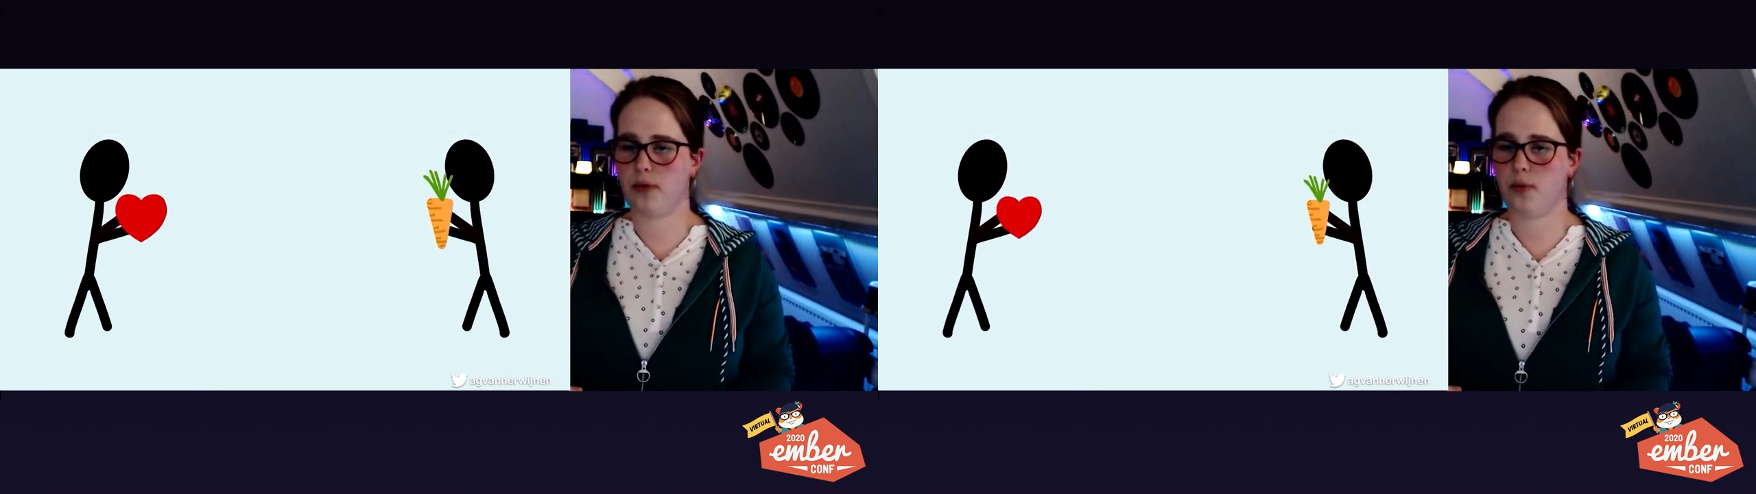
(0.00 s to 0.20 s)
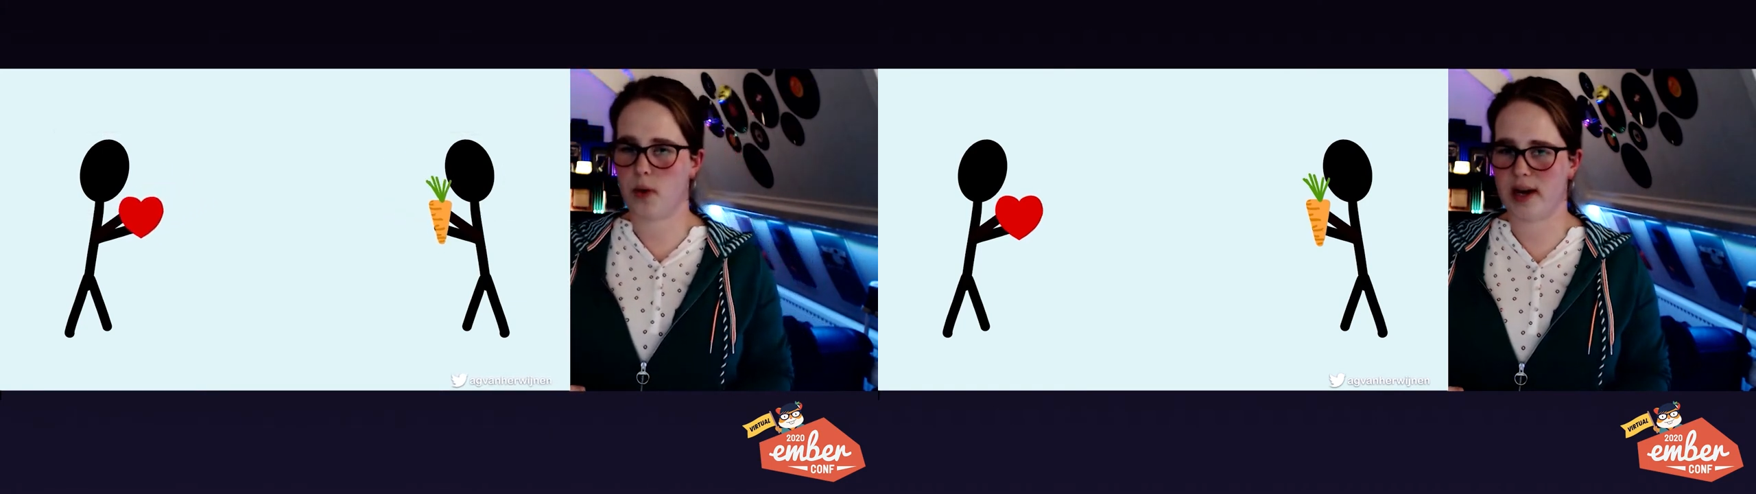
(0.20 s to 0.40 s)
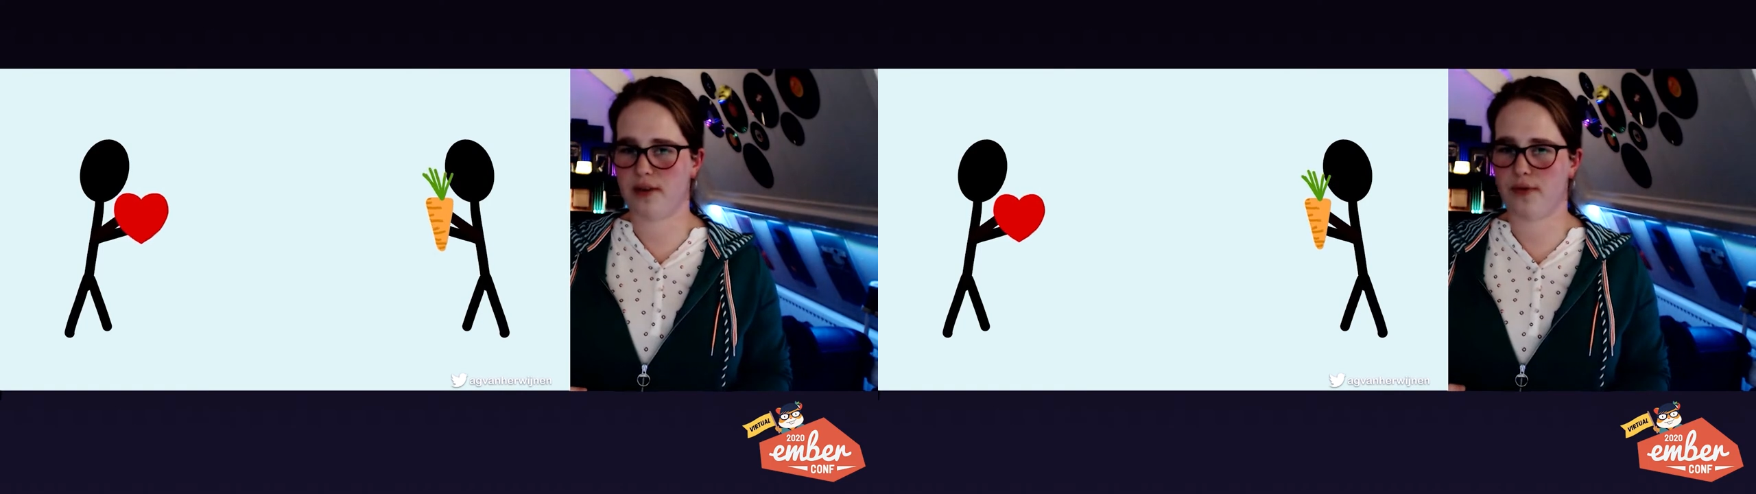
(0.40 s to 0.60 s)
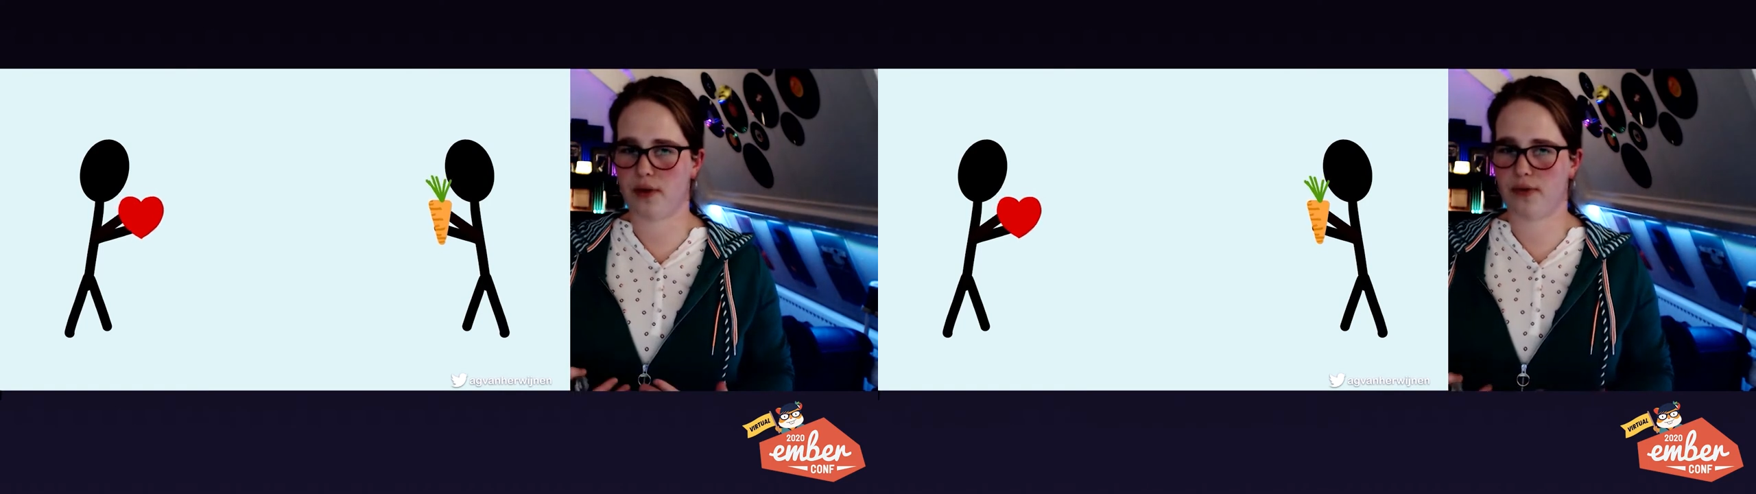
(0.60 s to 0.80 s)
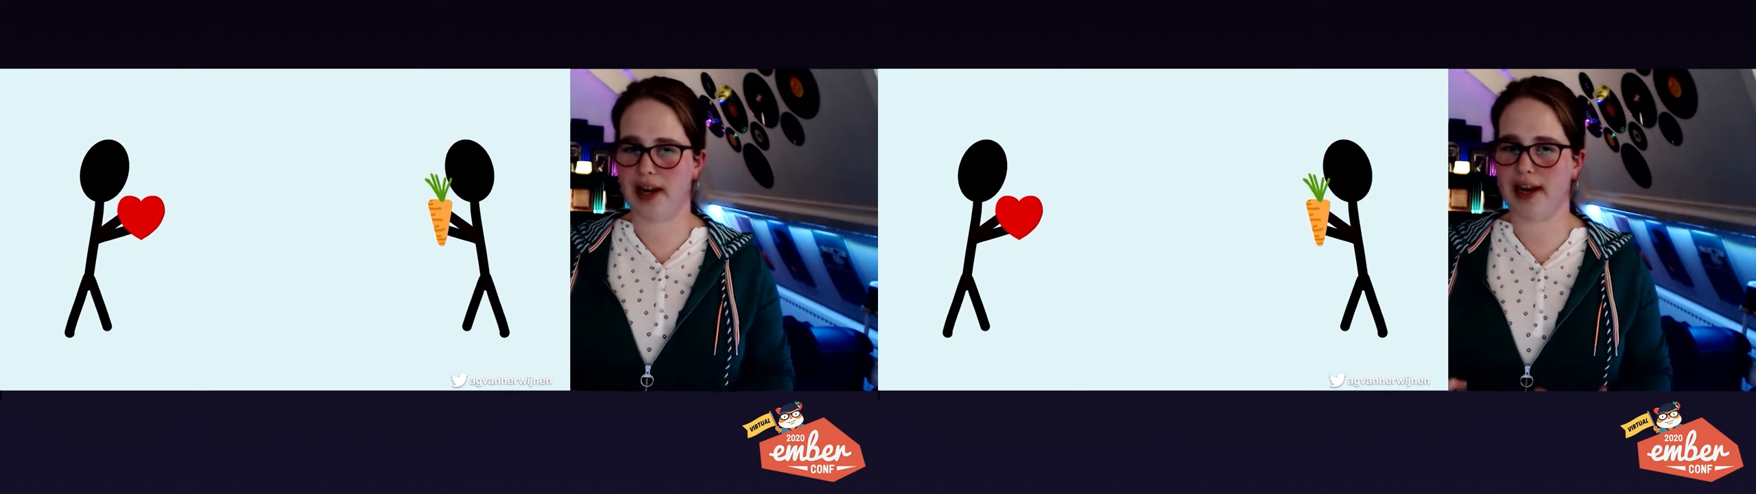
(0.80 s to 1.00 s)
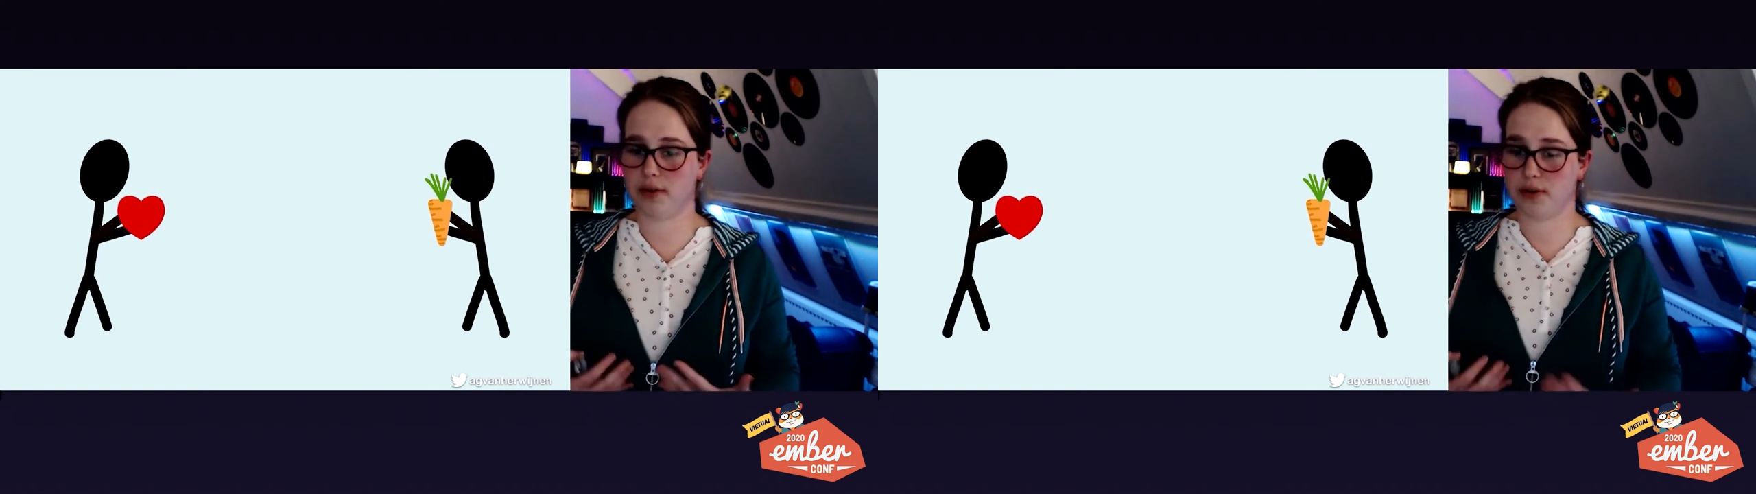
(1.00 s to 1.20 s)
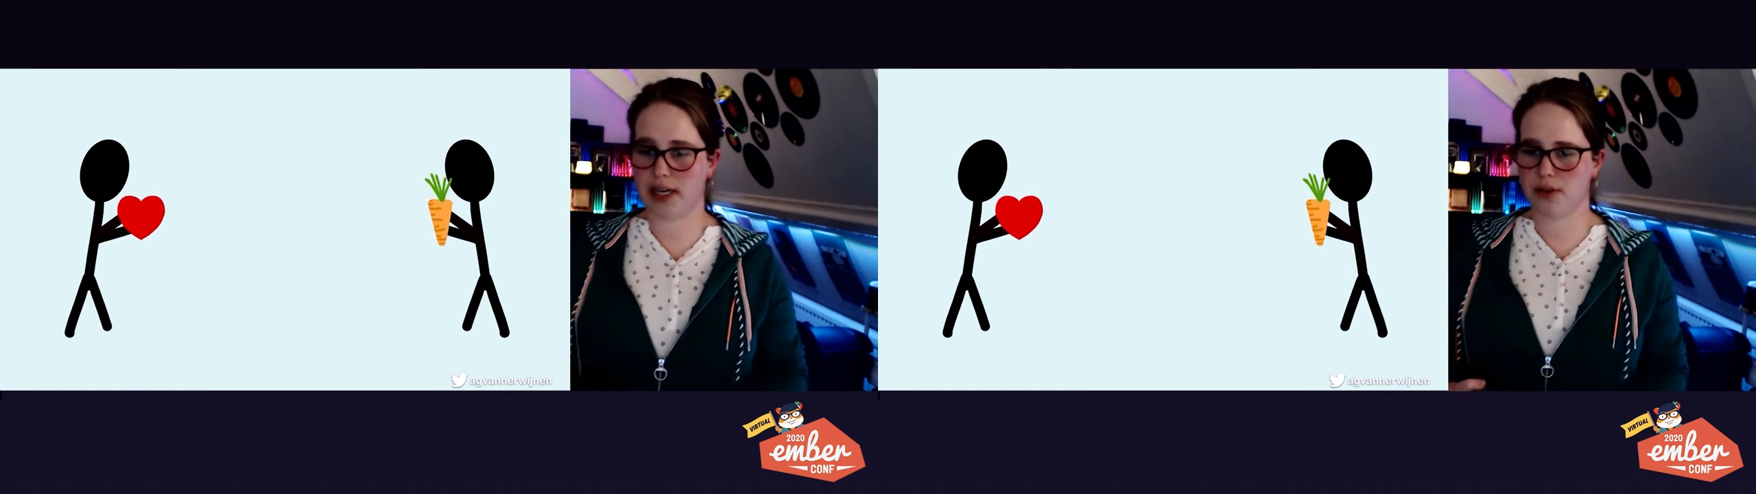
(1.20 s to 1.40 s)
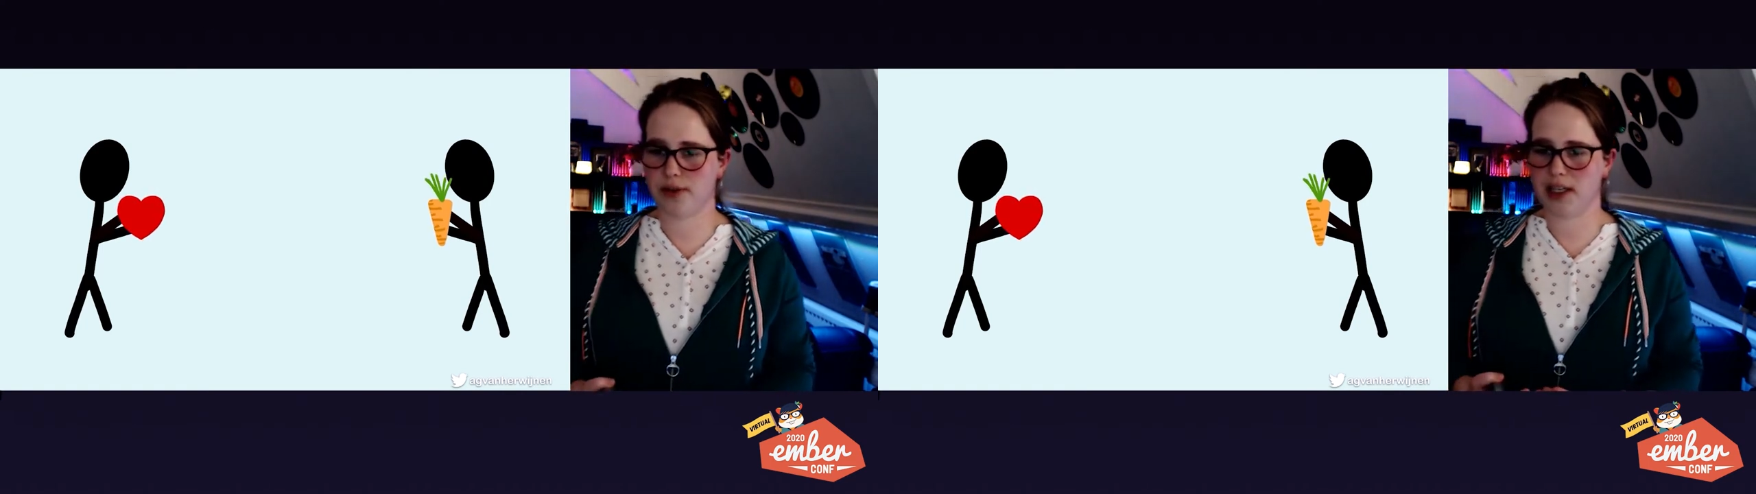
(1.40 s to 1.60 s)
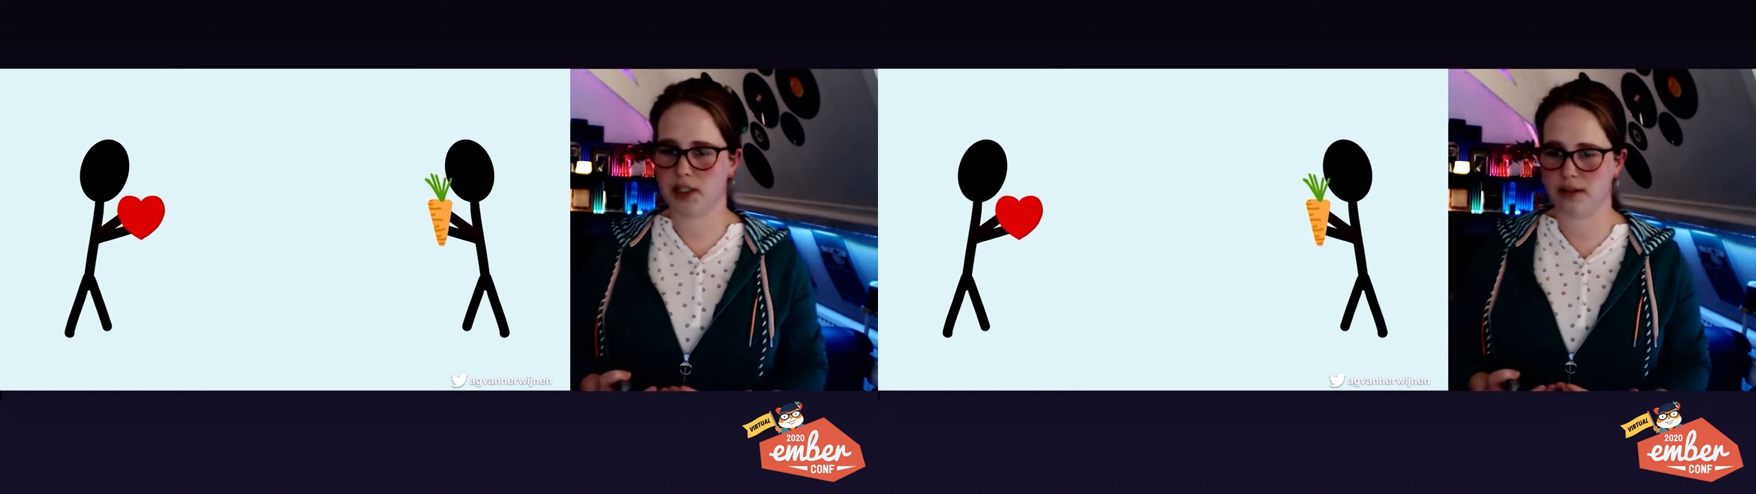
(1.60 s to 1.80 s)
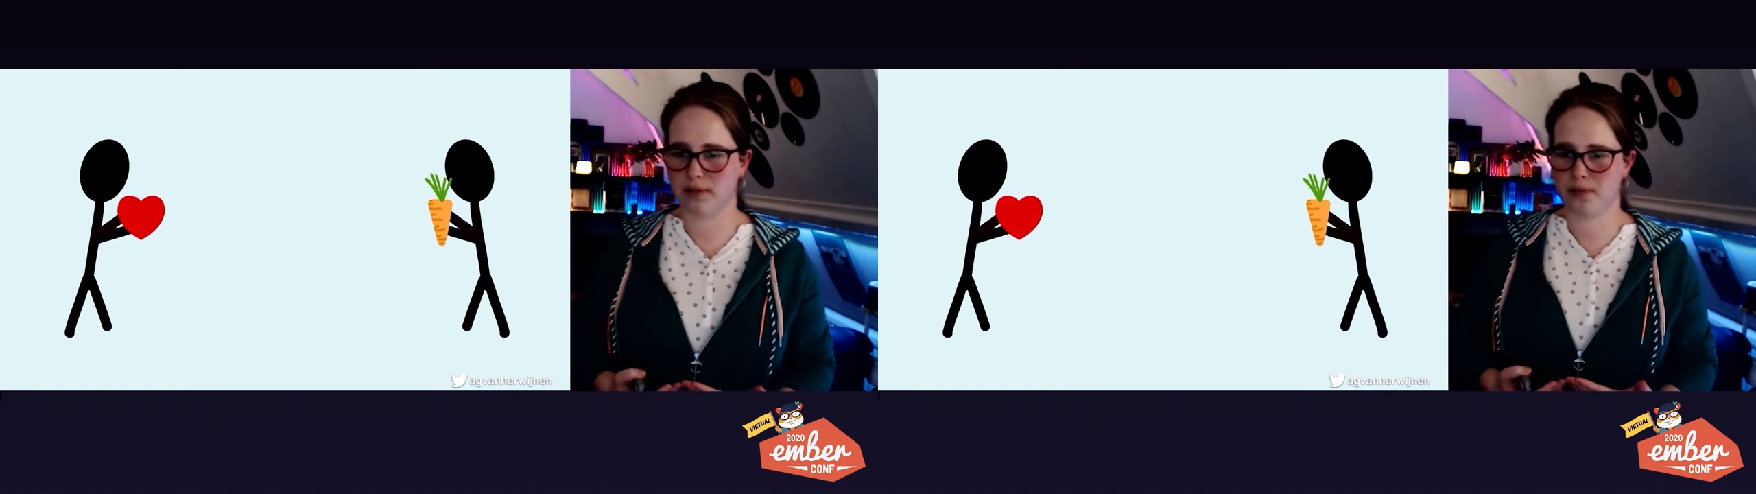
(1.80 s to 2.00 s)
with a feeling of
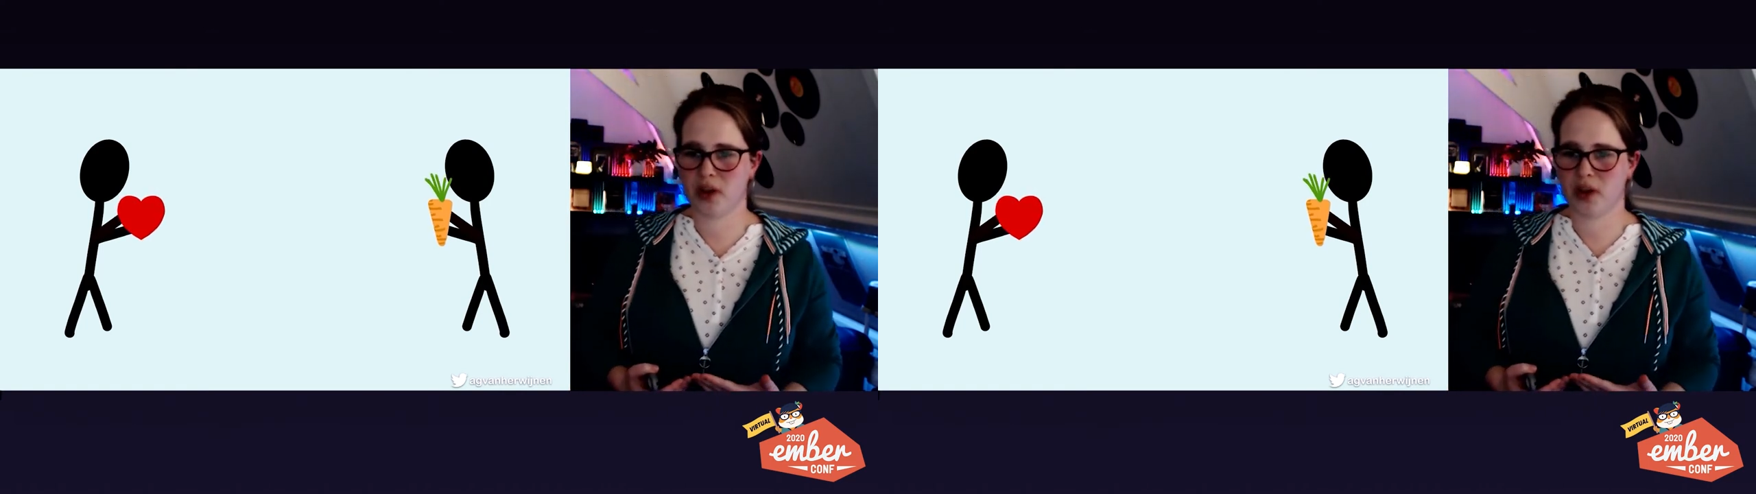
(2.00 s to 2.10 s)
satisfaction.